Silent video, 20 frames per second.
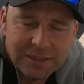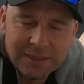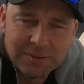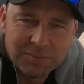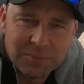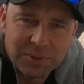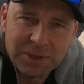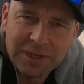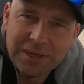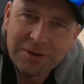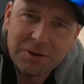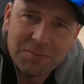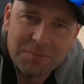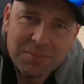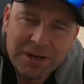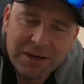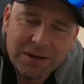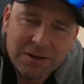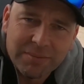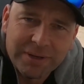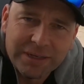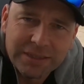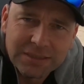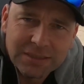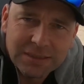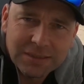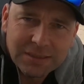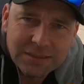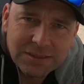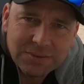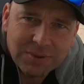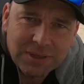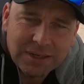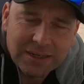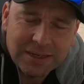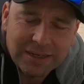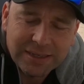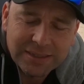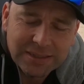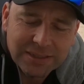But here at Micro Maintenance, we
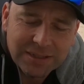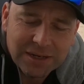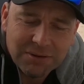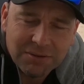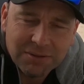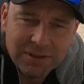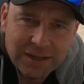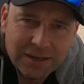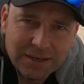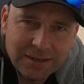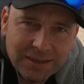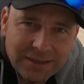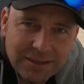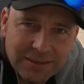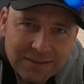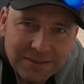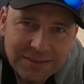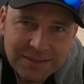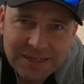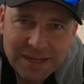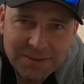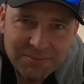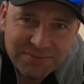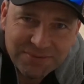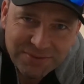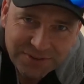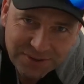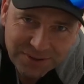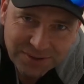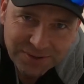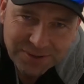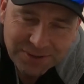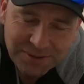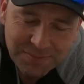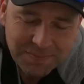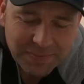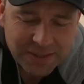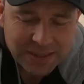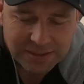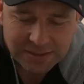like to go that little step further.
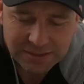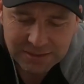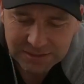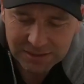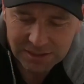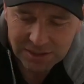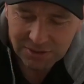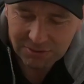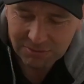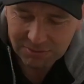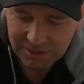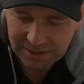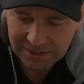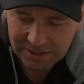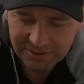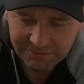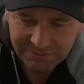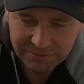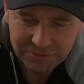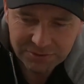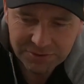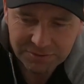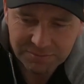And so I've ordered